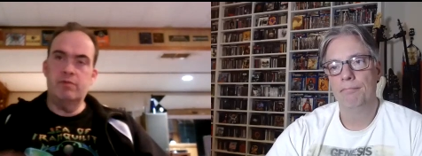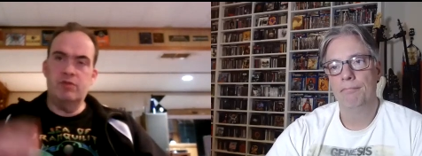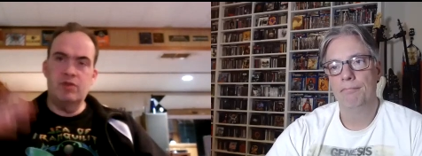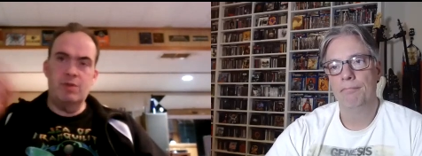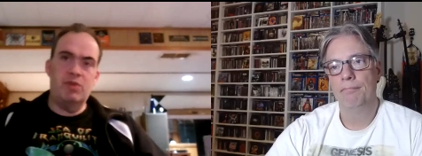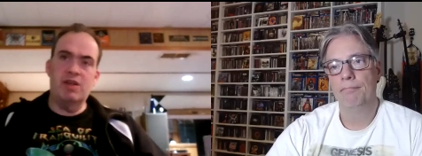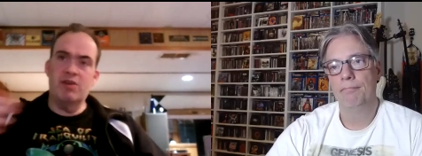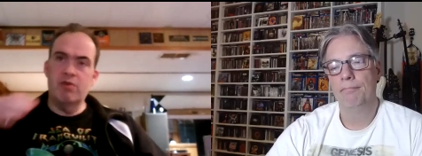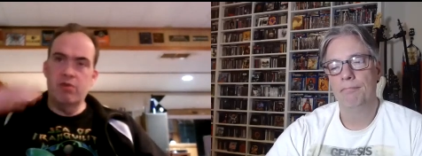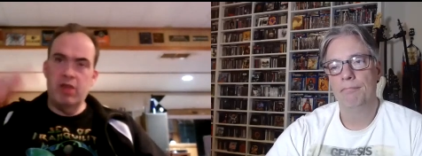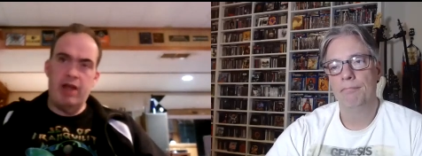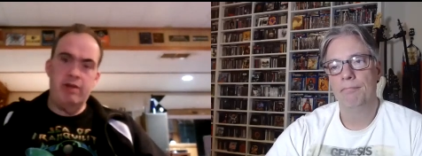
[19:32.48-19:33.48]
Speaker 1: Dream Theater
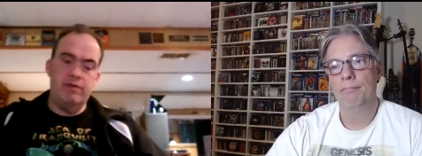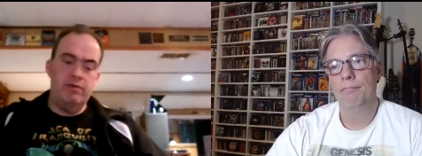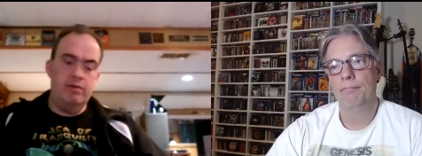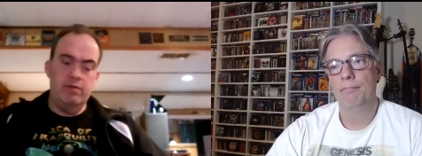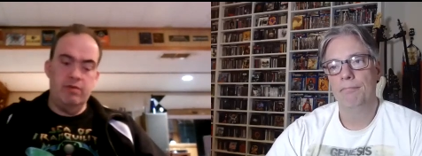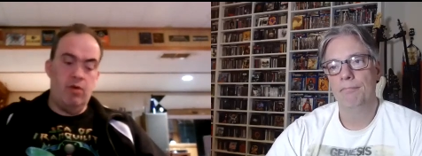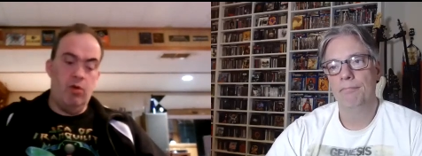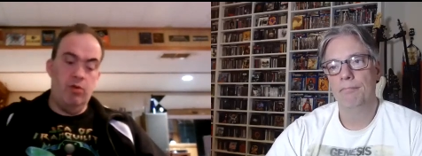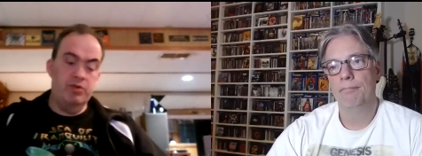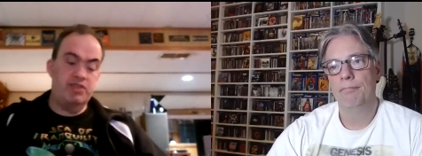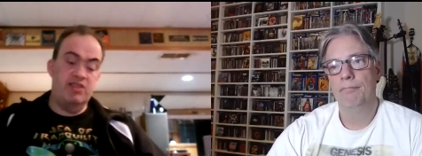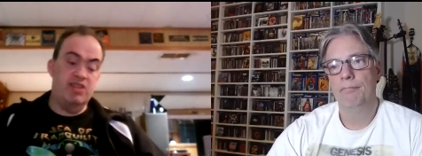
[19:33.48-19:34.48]
led
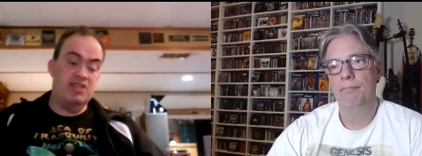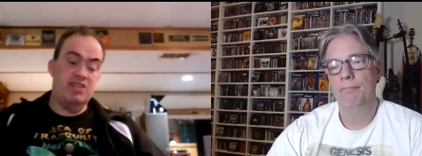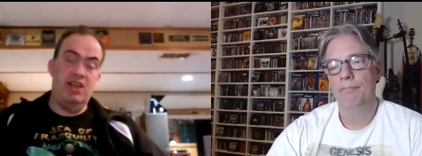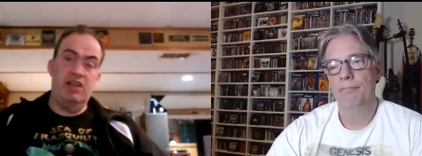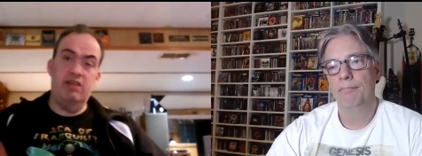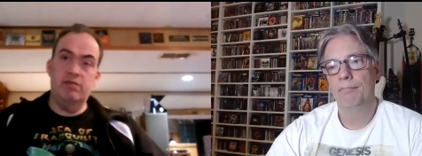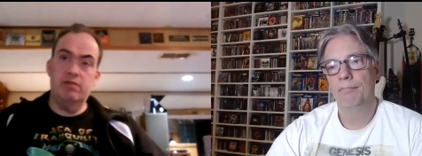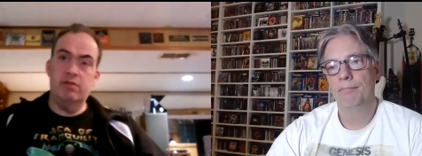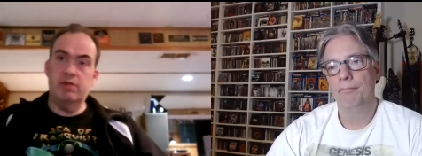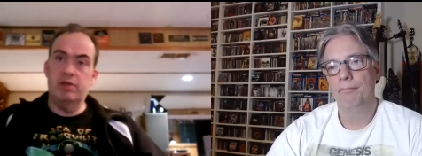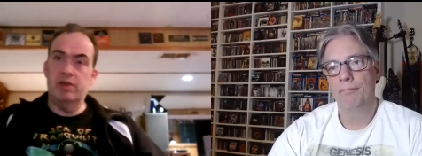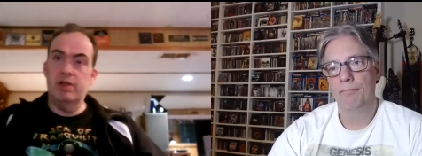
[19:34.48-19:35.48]
whole the scene.
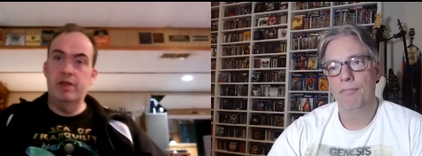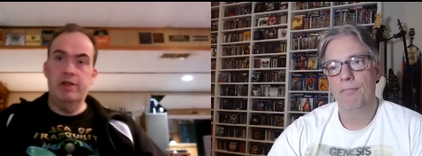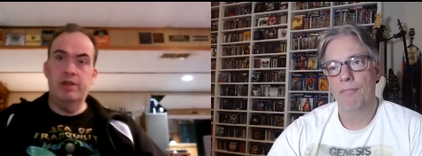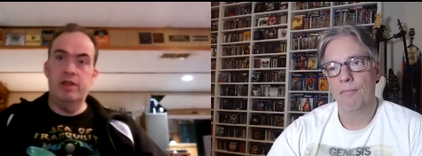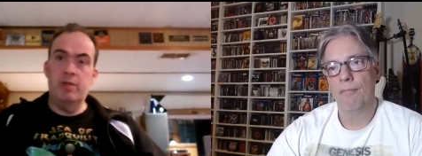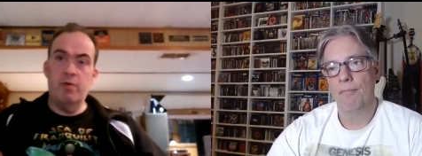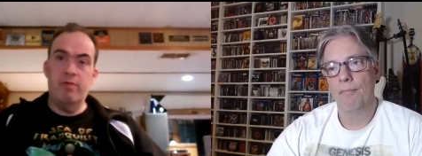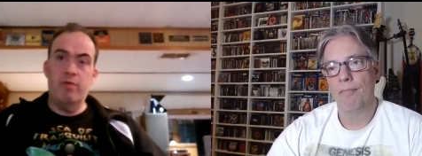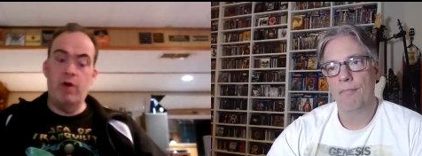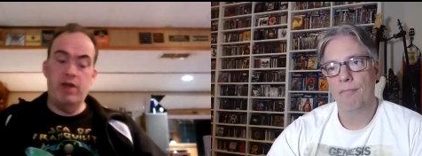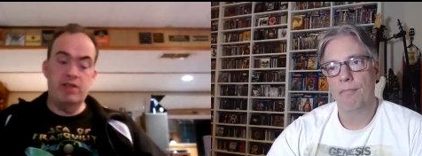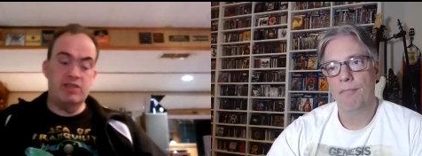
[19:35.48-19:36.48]
Lemur
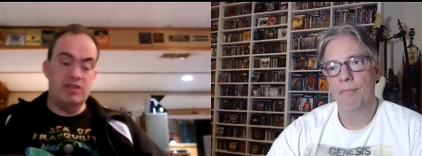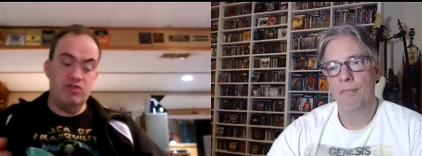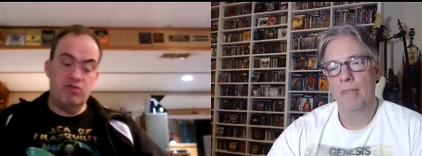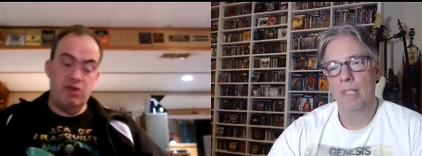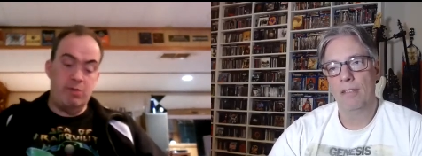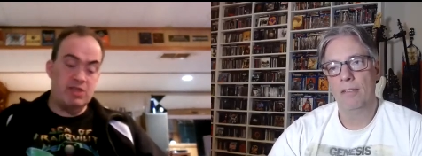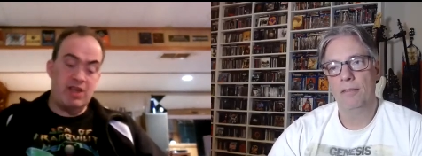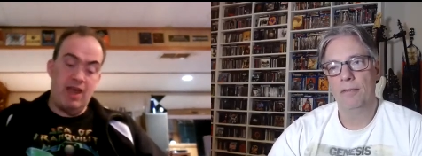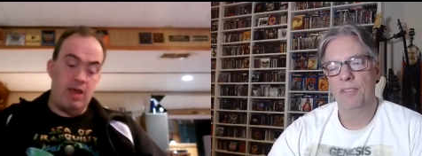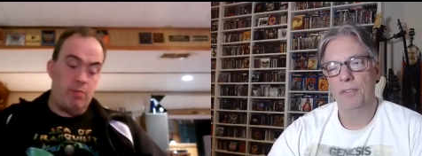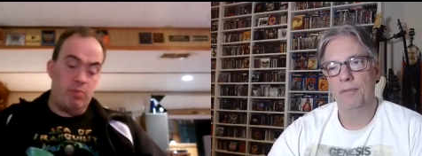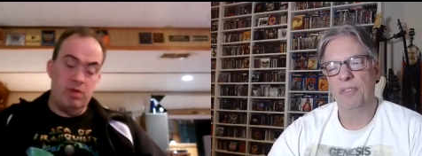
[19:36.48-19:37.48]
Voice and
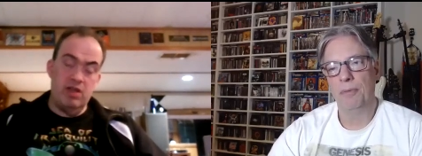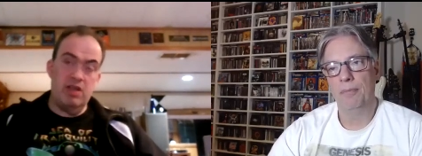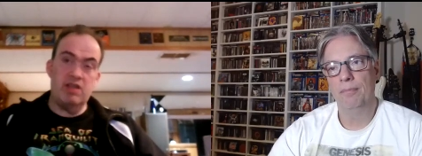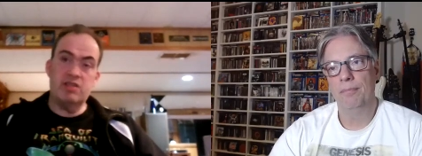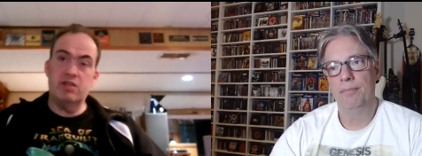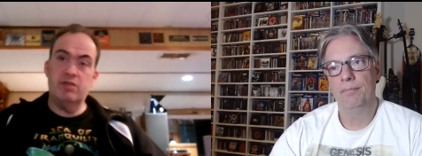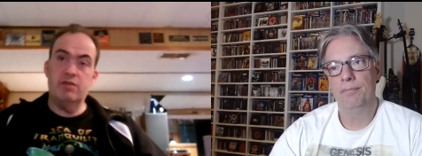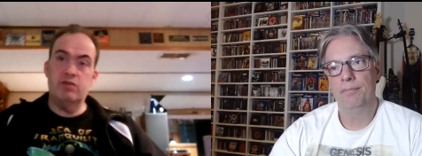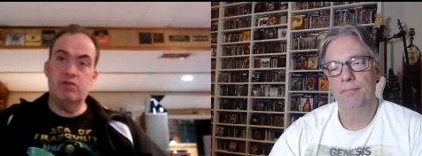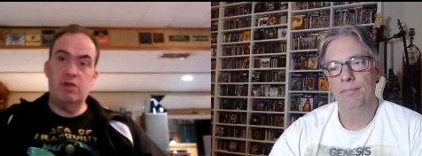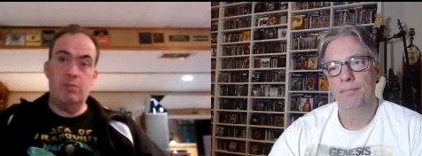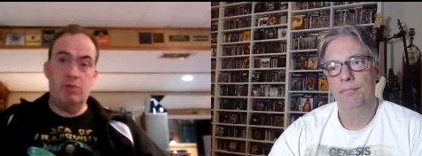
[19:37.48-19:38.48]
Dreamscape and this and
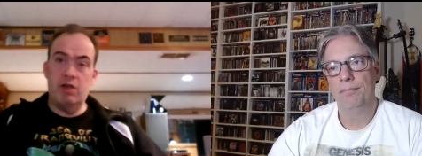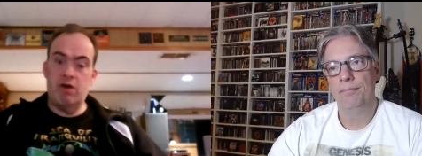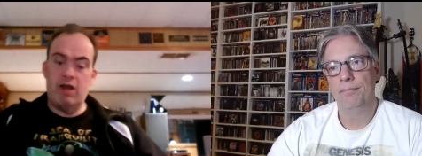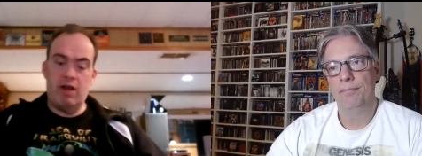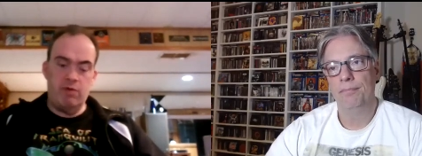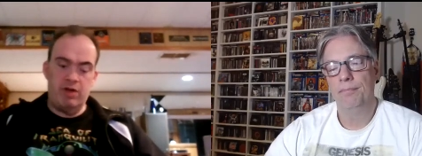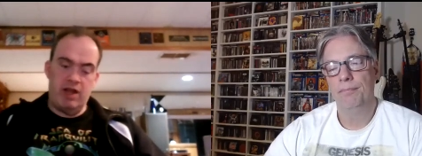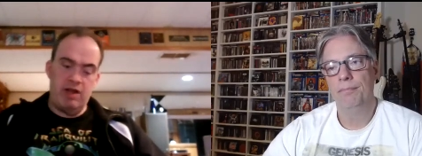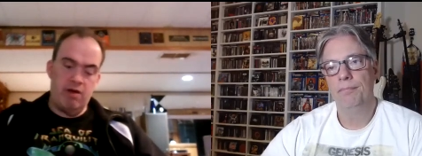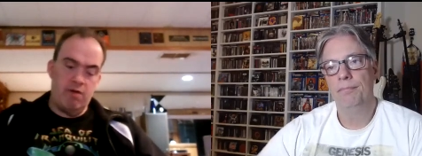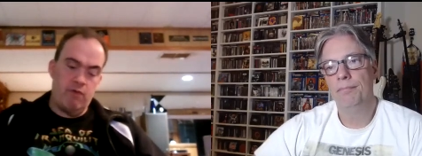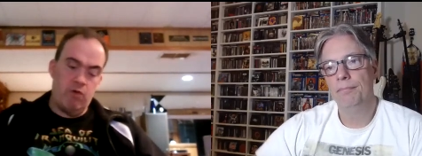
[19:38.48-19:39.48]
Dream Theater had one that
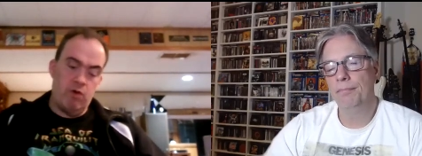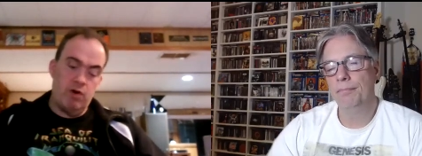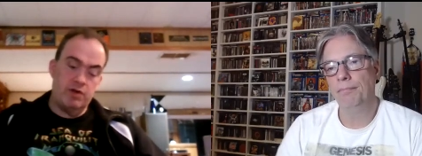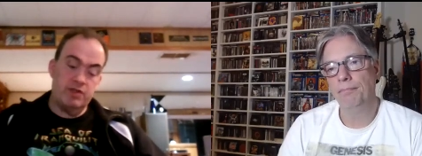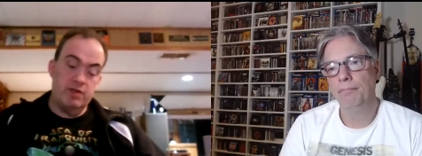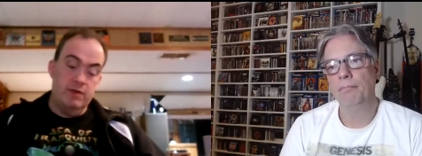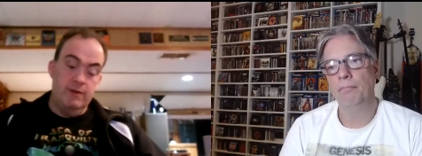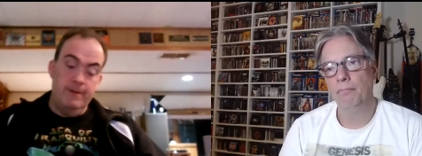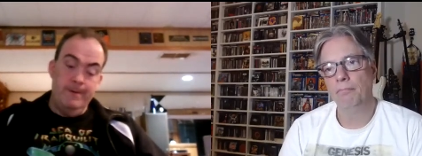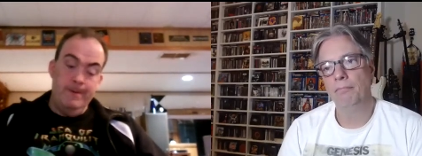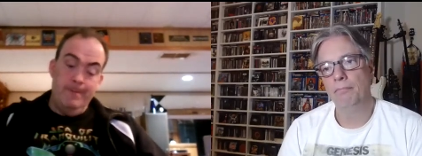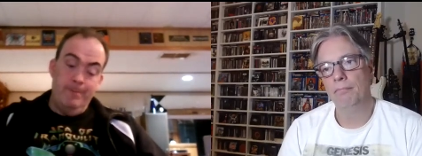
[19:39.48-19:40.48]
year, of course.
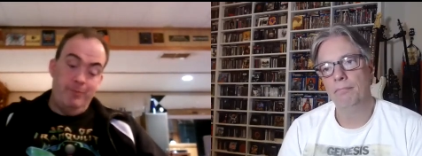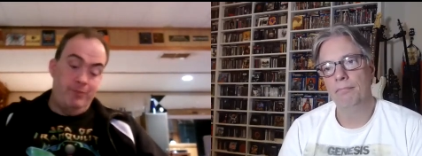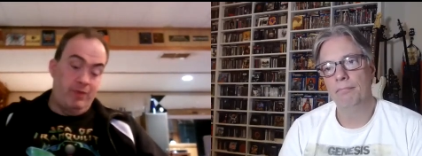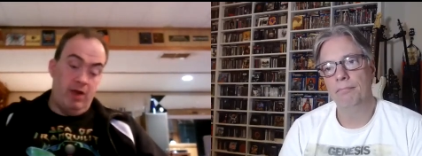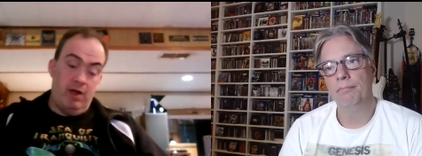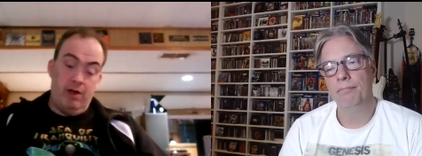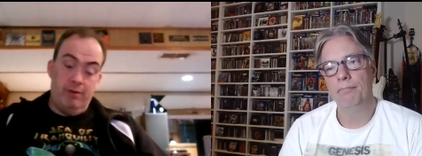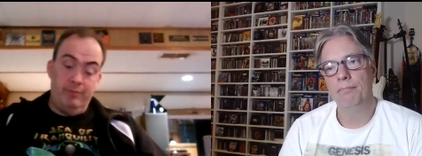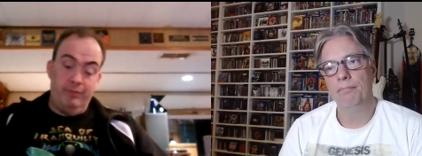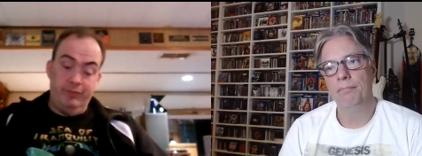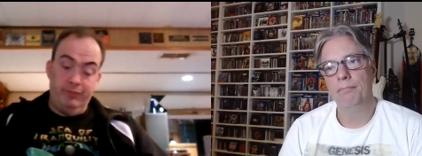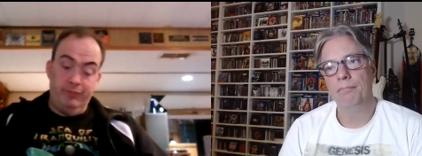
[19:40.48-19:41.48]
Um,